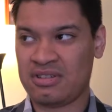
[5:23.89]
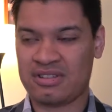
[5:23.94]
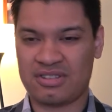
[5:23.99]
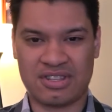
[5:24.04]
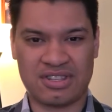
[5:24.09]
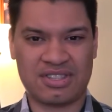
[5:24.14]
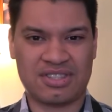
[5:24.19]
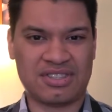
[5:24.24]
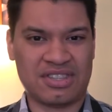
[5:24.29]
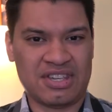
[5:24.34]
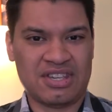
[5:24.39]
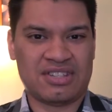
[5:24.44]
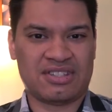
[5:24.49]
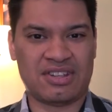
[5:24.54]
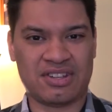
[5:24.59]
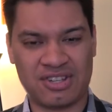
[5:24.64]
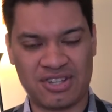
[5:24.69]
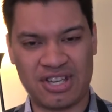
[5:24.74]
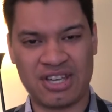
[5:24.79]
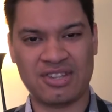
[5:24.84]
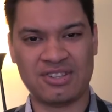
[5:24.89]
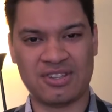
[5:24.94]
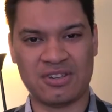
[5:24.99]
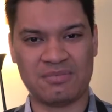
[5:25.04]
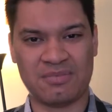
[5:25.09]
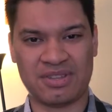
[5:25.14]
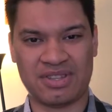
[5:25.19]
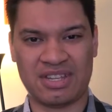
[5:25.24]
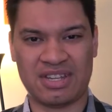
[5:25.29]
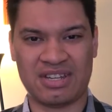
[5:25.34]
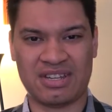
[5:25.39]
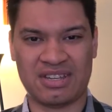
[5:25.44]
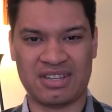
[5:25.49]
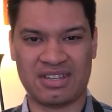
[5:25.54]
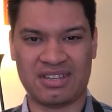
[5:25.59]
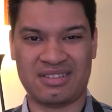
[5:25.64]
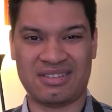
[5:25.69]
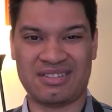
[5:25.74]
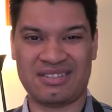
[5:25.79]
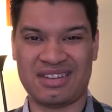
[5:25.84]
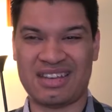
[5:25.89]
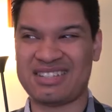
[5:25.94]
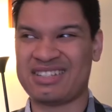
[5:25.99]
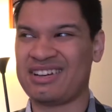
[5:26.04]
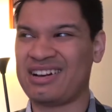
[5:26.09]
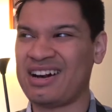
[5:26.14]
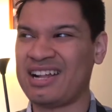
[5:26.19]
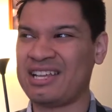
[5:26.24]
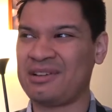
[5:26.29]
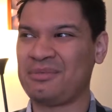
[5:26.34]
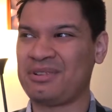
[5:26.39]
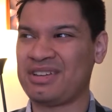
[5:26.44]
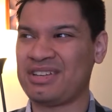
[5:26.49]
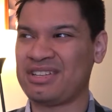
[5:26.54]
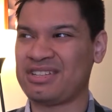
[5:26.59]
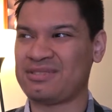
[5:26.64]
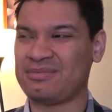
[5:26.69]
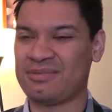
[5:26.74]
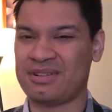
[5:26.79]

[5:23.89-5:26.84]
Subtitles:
just things are changing. But then again, that's how Hollywood is.